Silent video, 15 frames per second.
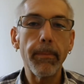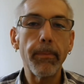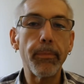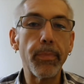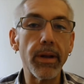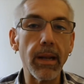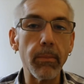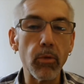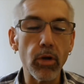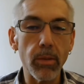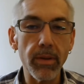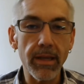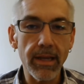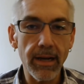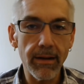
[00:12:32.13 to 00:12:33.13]
but I'm going to
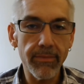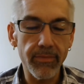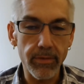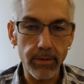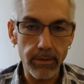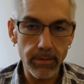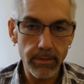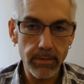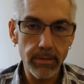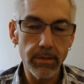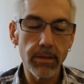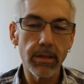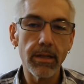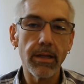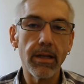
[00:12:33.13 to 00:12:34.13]
be careful
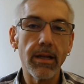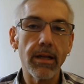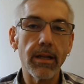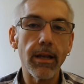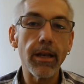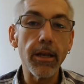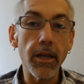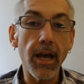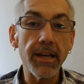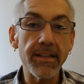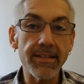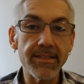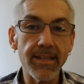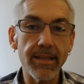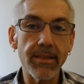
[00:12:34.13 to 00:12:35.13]
not to
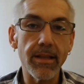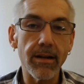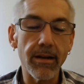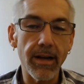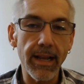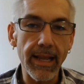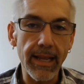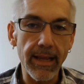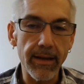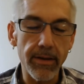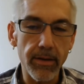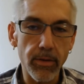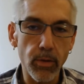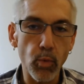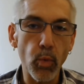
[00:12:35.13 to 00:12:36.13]
sit there and
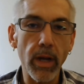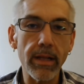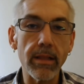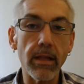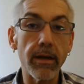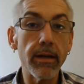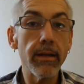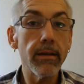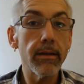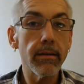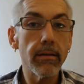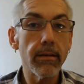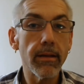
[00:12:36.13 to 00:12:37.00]
dwell on it,